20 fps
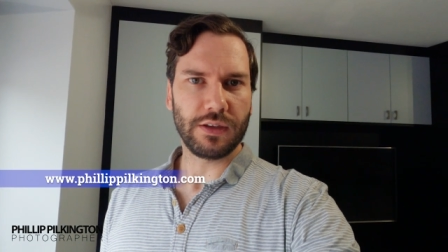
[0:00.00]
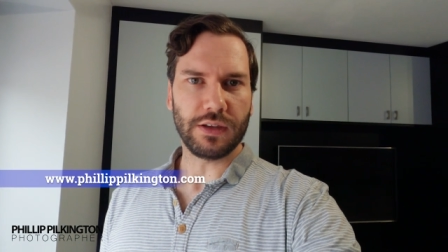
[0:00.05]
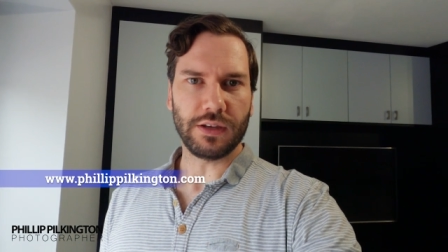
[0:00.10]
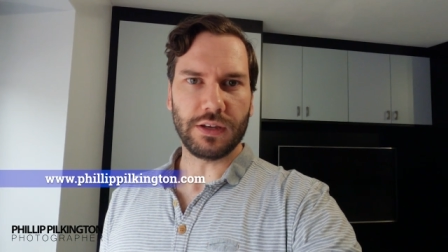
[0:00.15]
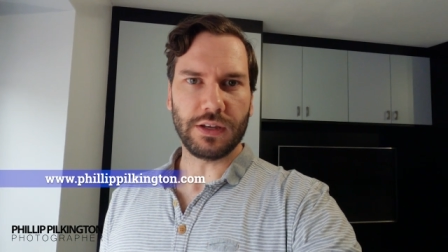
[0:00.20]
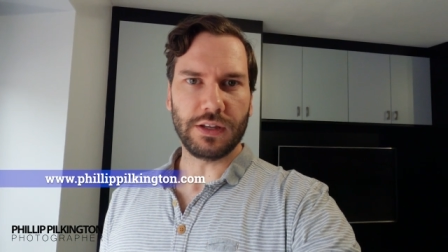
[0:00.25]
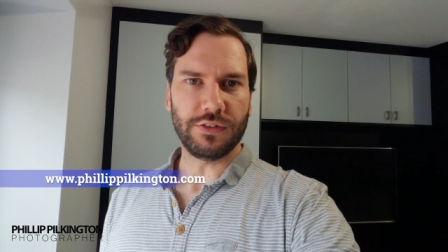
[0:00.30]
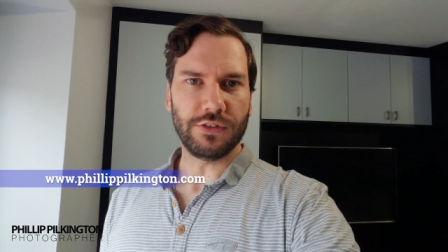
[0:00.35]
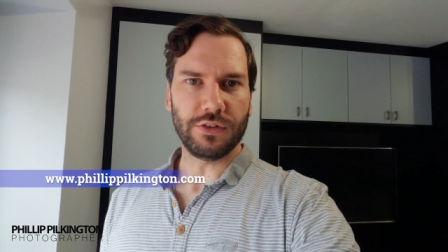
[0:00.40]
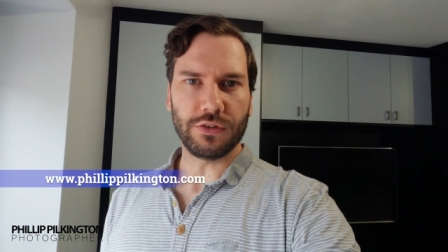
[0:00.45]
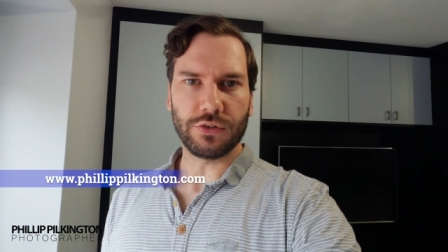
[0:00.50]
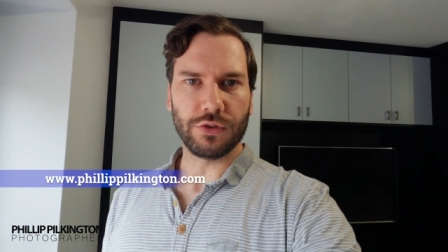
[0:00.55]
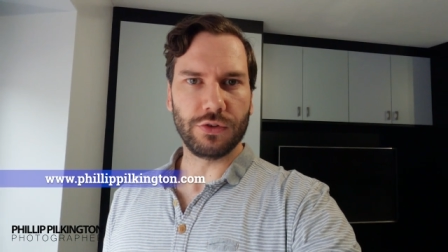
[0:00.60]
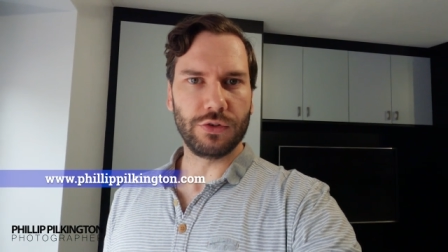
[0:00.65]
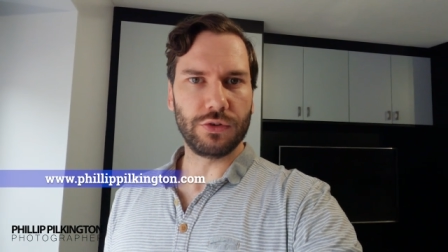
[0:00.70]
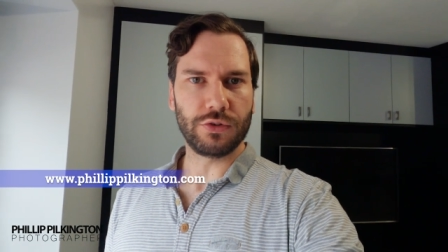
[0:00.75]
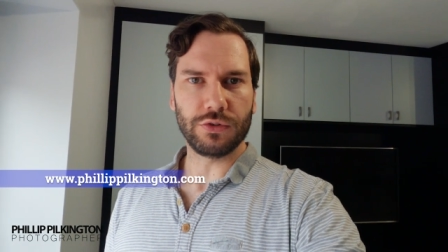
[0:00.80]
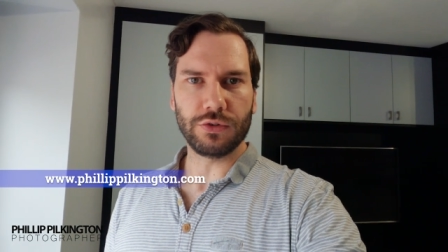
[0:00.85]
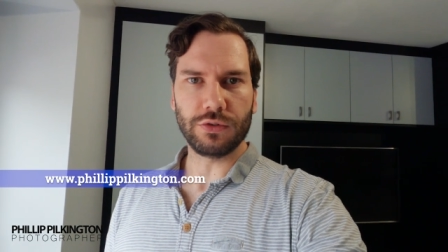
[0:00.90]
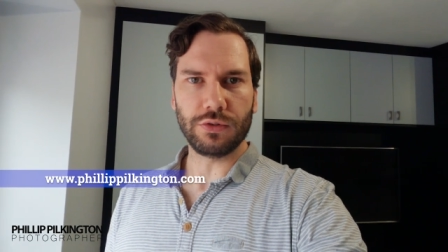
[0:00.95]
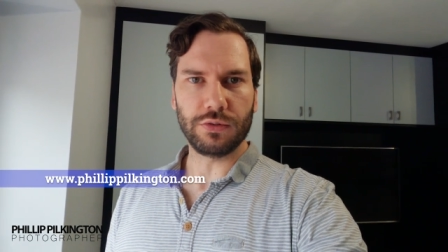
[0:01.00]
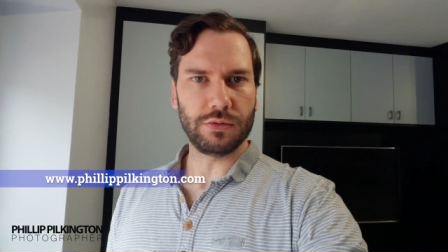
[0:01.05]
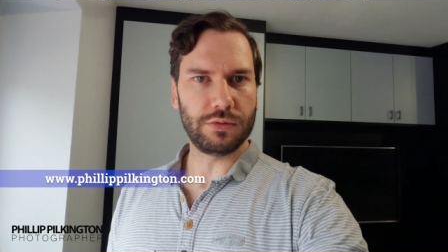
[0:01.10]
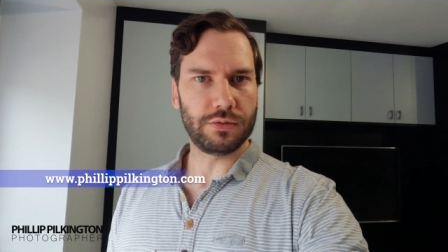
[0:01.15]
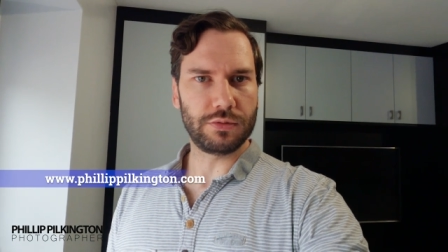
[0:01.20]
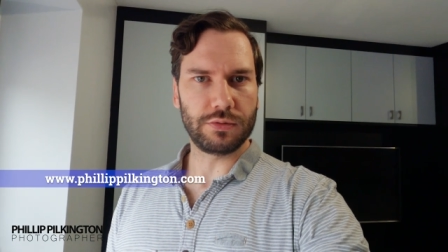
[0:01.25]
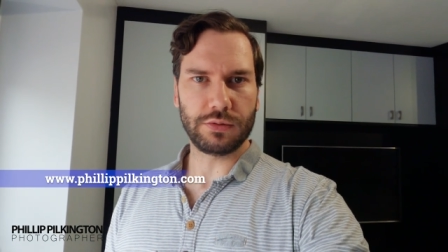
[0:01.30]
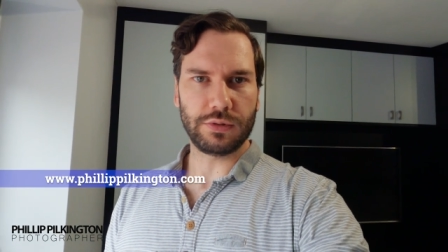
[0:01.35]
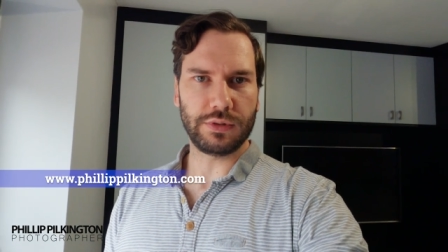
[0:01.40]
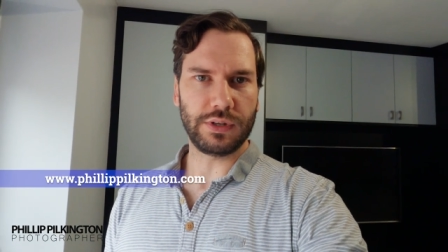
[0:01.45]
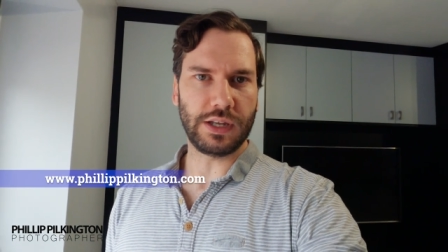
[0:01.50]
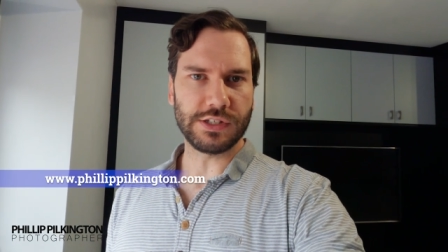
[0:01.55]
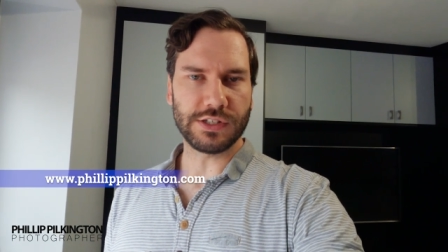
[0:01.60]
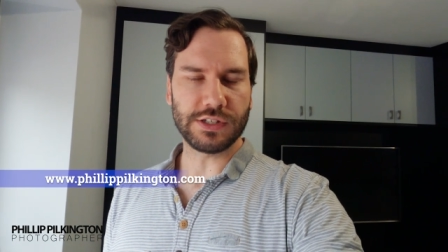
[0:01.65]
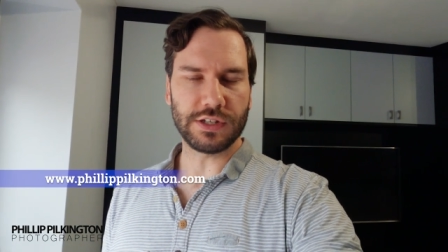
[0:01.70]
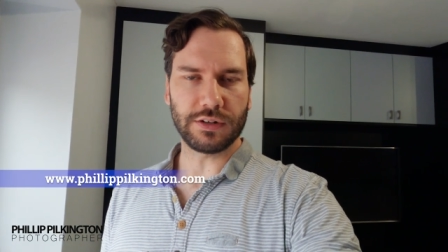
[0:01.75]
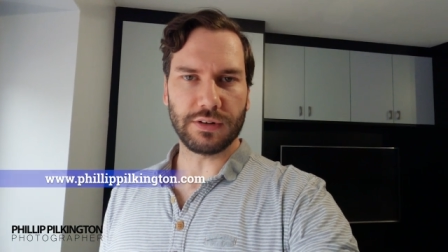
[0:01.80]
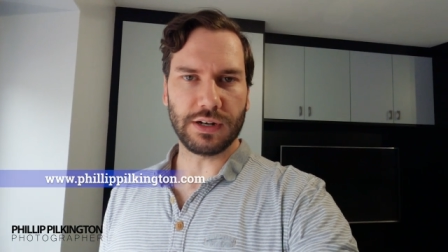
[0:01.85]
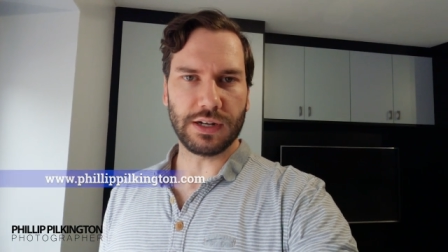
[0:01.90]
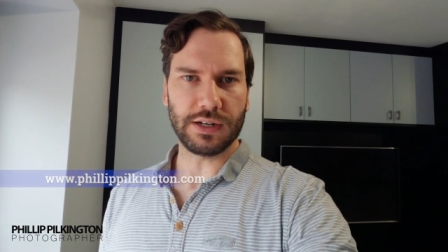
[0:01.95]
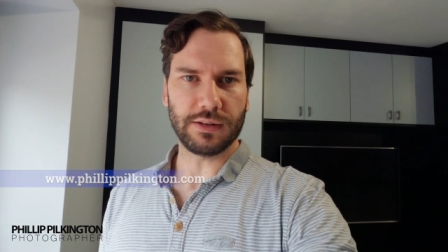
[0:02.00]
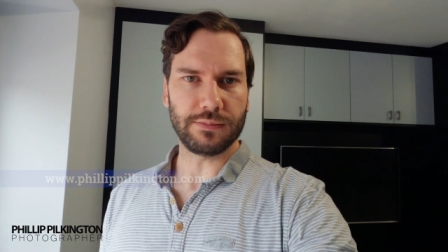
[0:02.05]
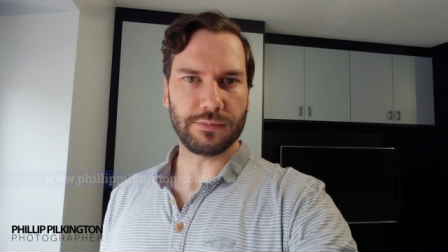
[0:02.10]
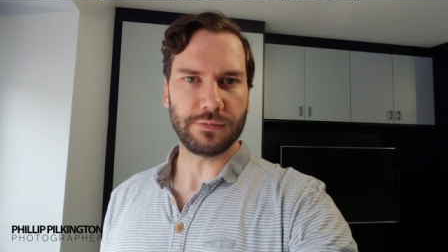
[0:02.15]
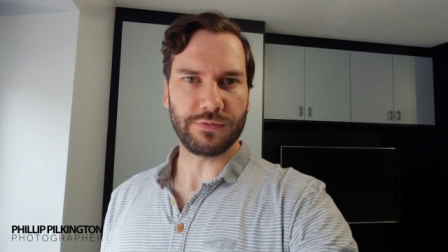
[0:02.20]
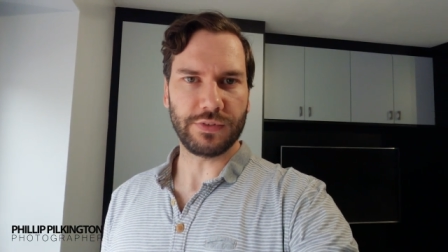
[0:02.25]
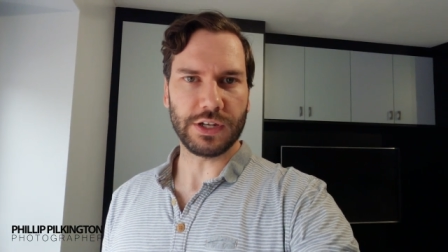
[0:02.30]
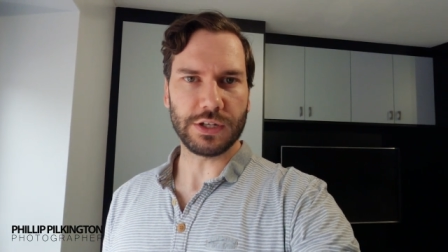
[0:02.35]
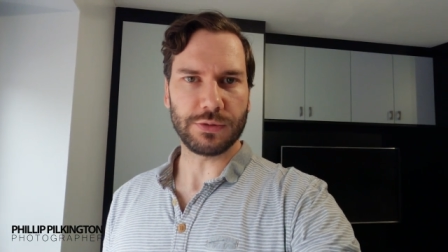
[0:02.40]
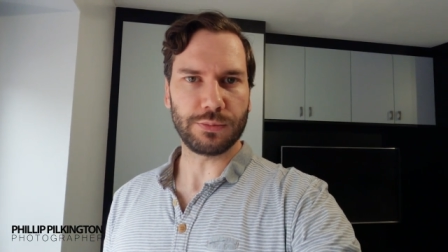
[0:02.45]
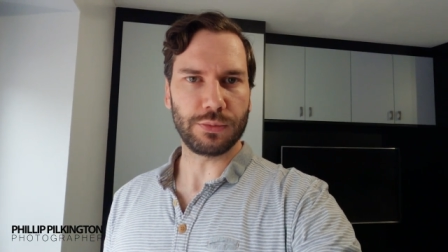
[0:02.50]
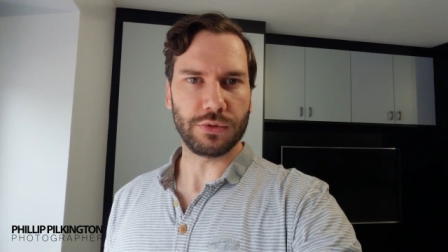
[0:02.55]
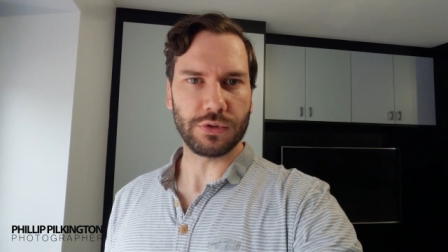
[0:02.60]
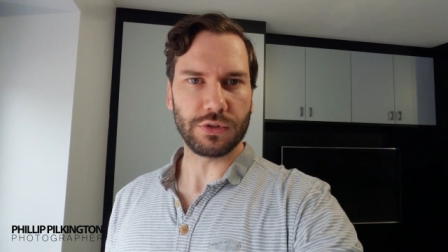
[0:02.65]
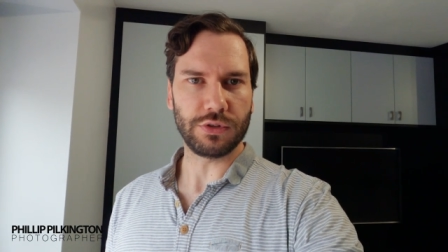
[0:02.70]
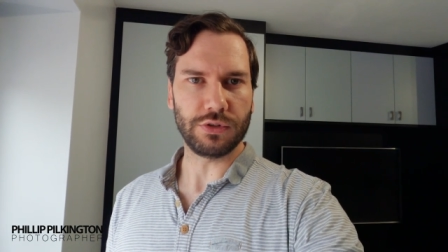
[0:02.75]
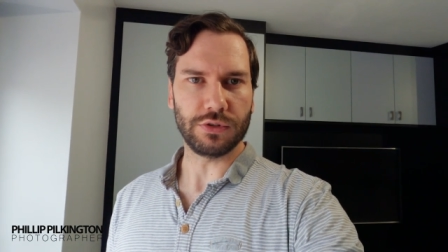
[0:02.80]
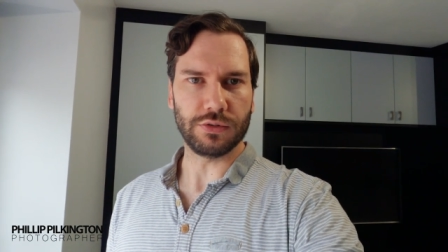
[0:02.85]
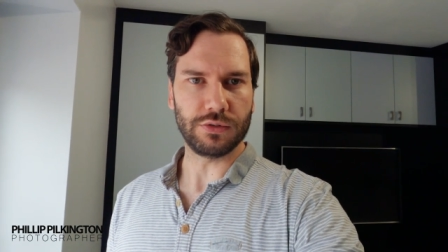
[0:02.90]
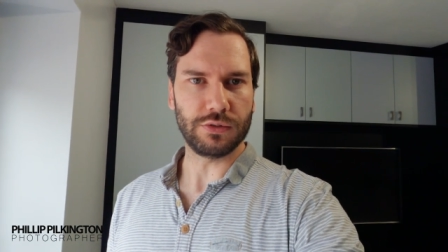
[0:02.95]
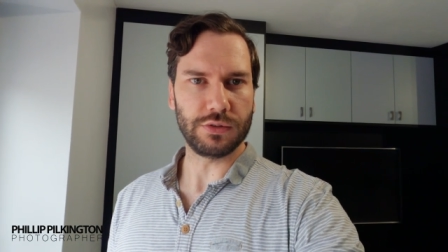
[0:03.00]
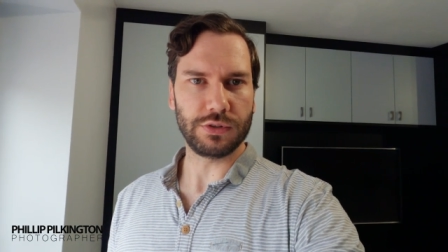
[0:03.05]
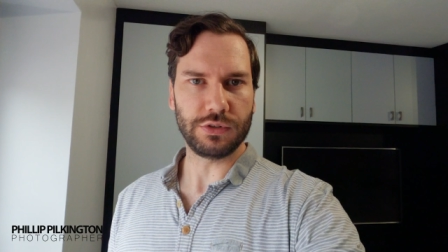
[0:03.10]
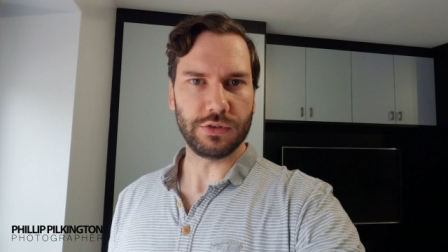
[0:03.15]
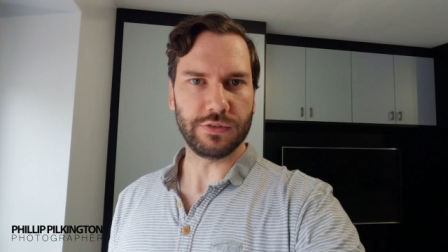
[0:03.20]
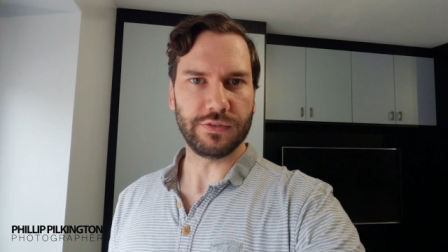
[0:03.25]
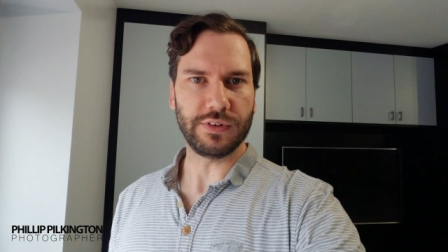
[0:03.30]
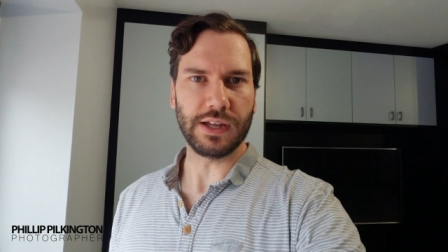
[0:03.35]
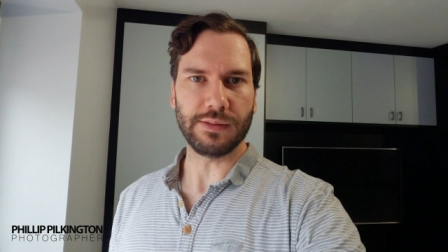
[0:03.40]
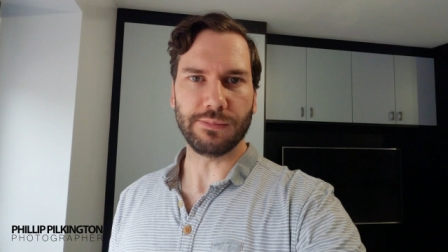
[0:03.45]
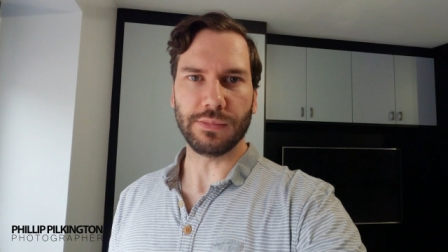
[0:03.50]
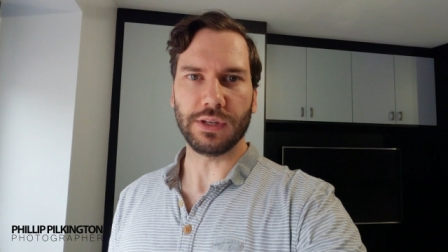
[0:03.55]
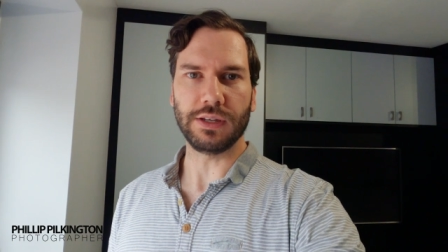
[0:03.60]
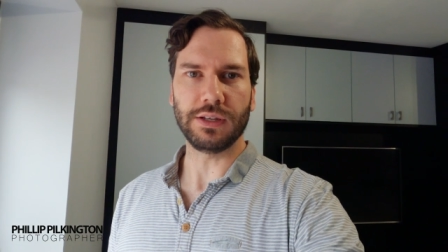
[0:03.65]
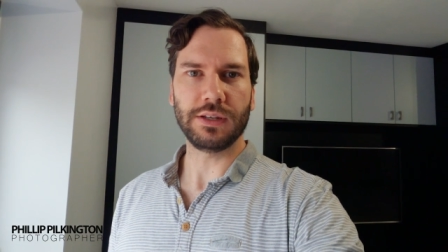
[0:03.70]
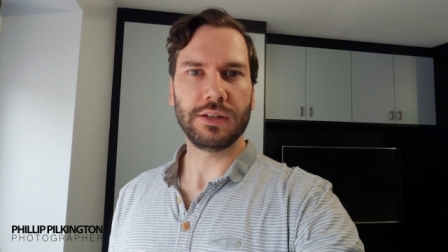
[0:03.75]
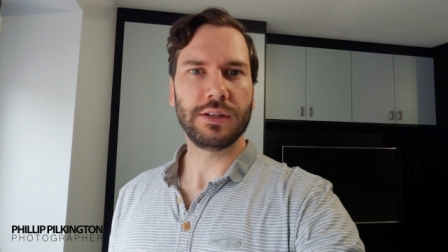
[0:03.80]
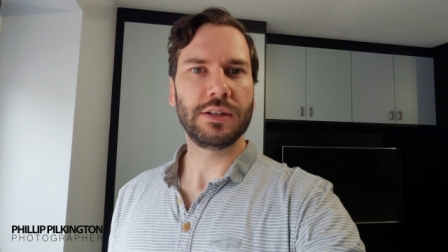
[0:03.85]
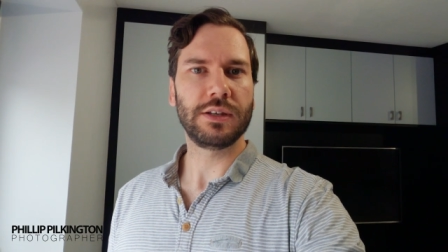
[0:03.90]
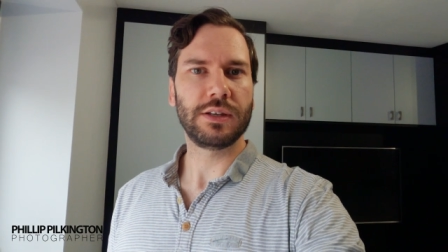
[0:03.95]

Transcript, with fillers: uh, into Google, Instagram, Facebook, you'll you'll find me.